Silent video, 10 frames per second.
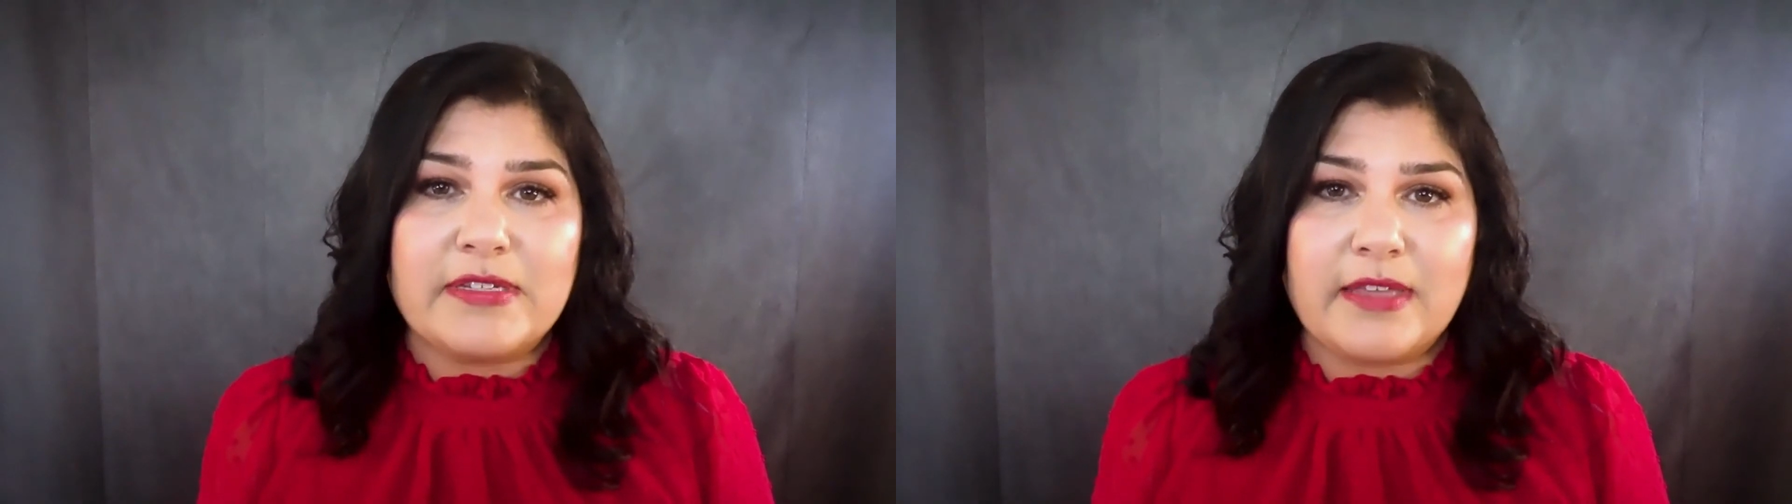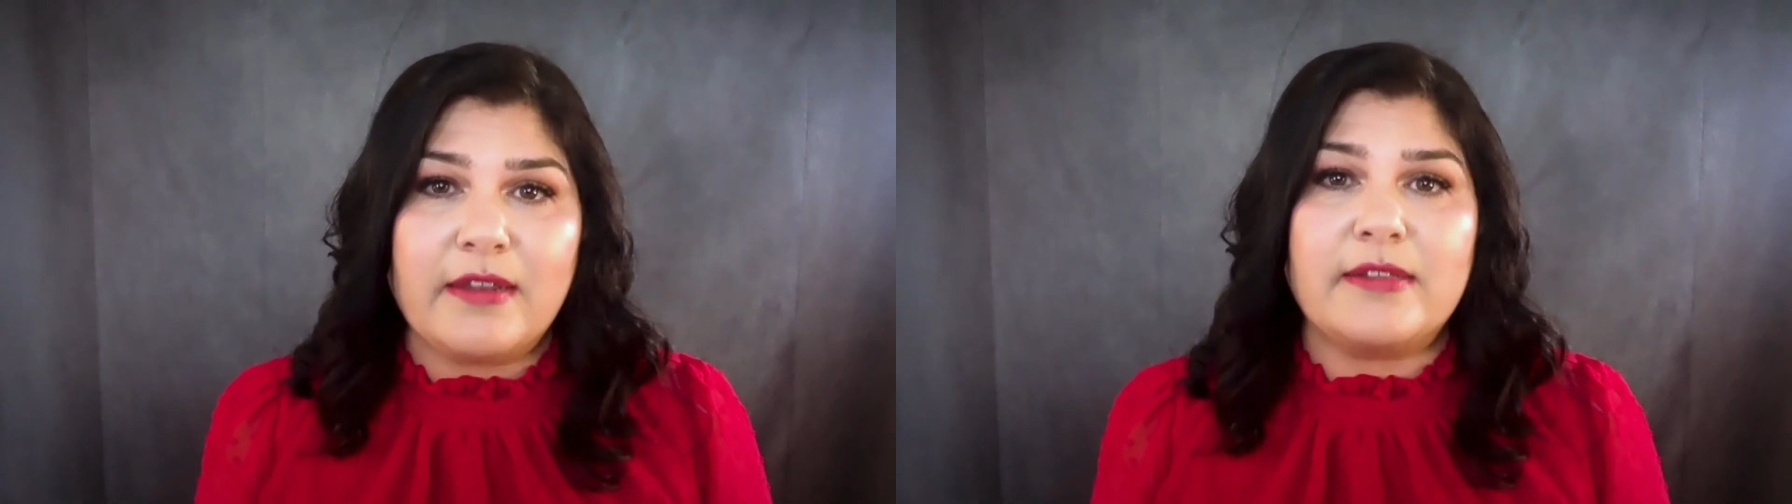
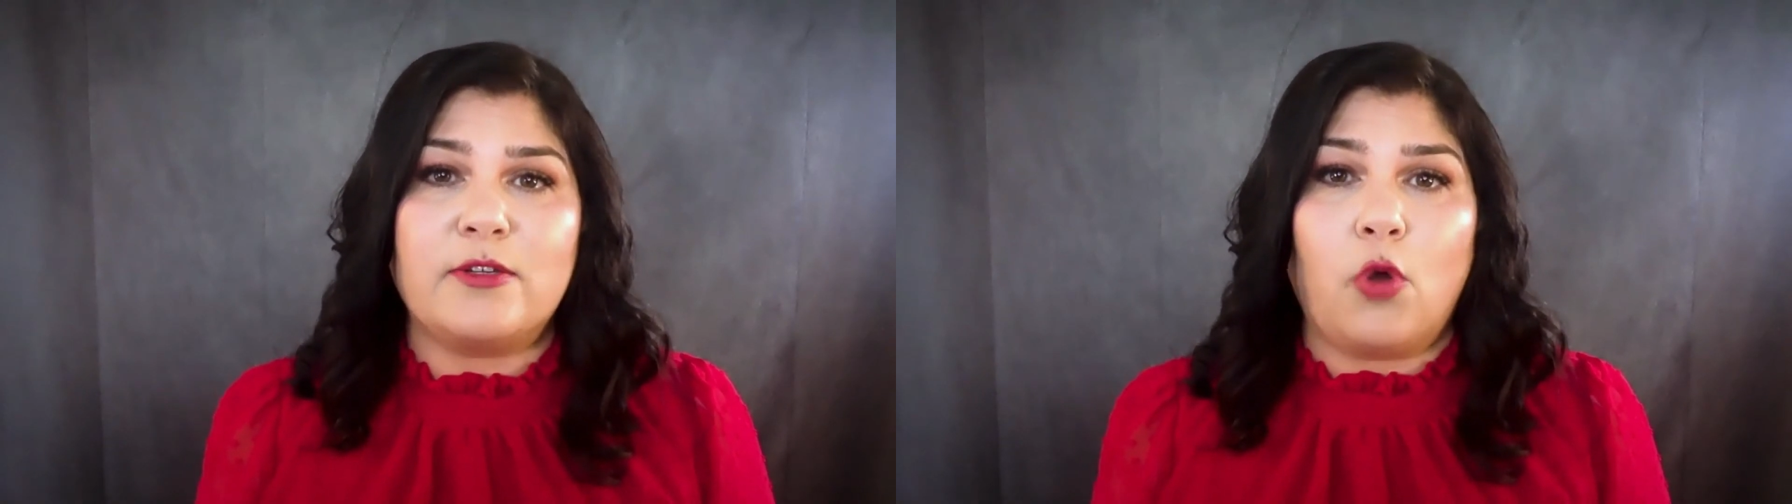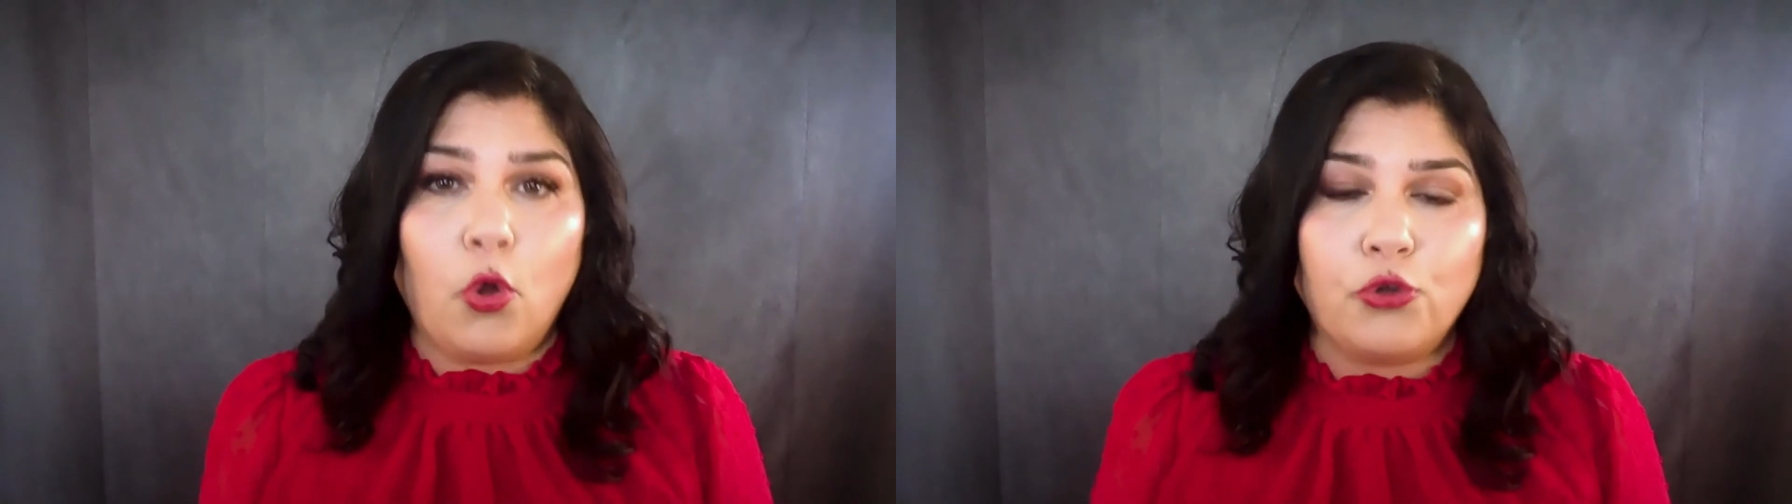is that
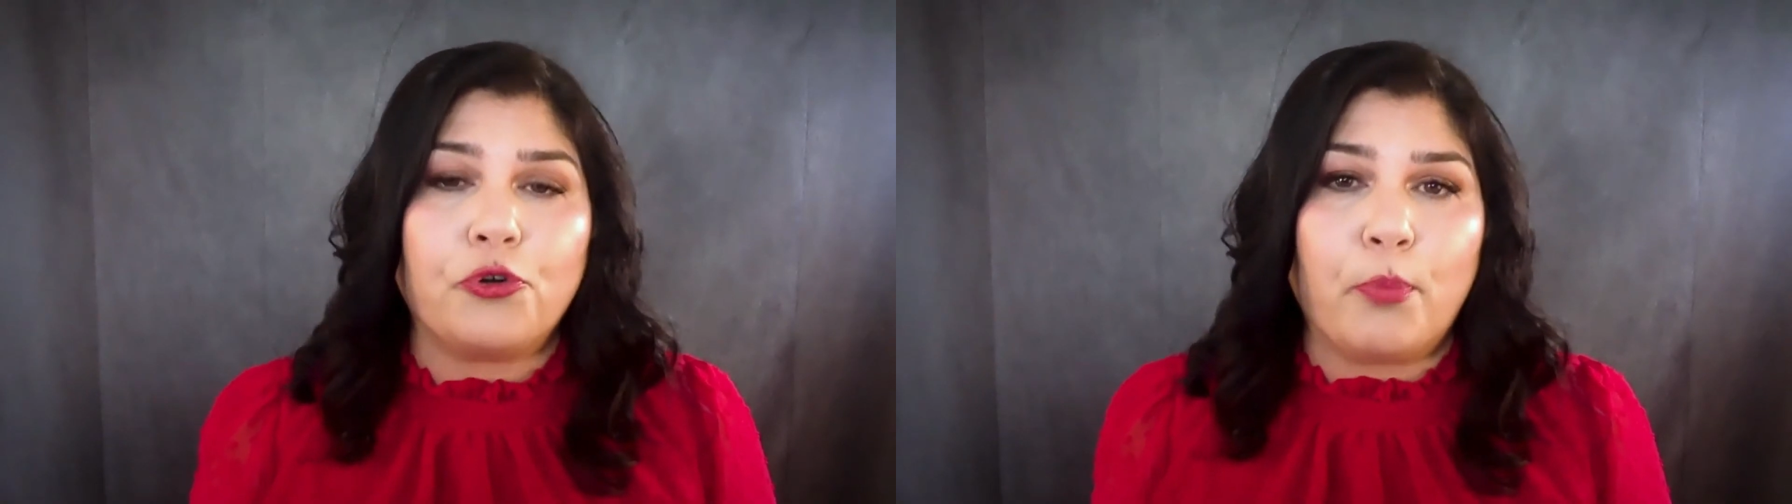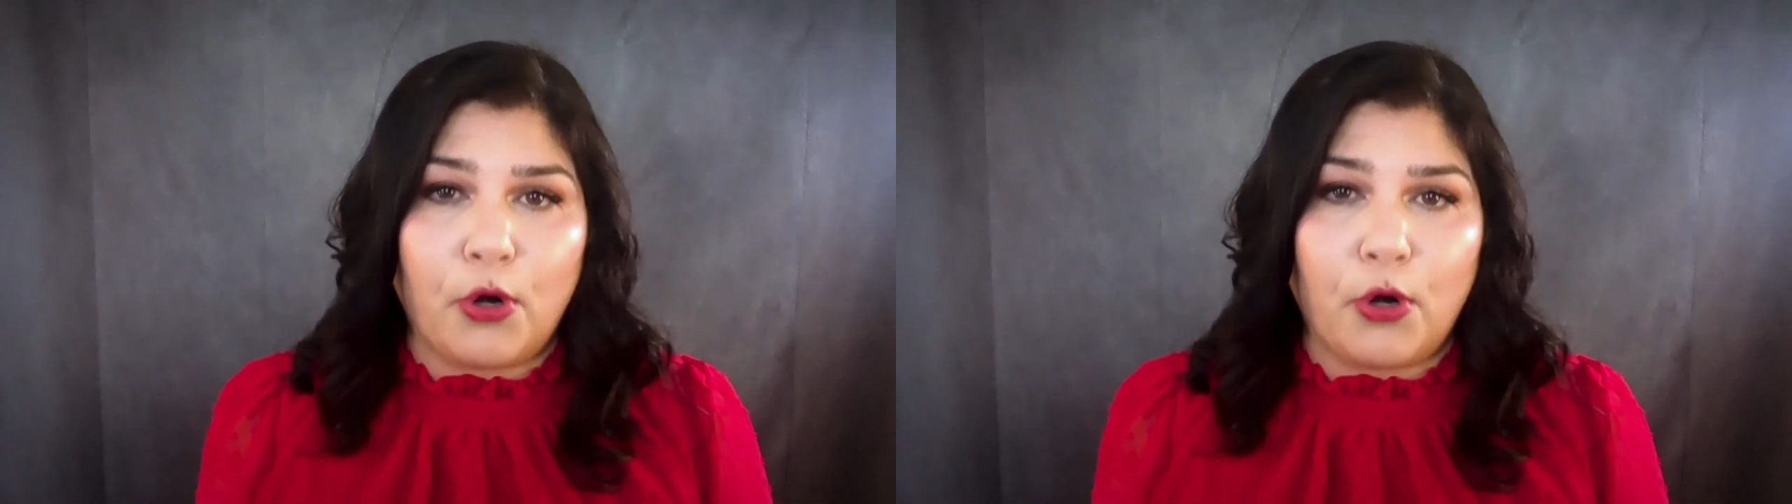it's an older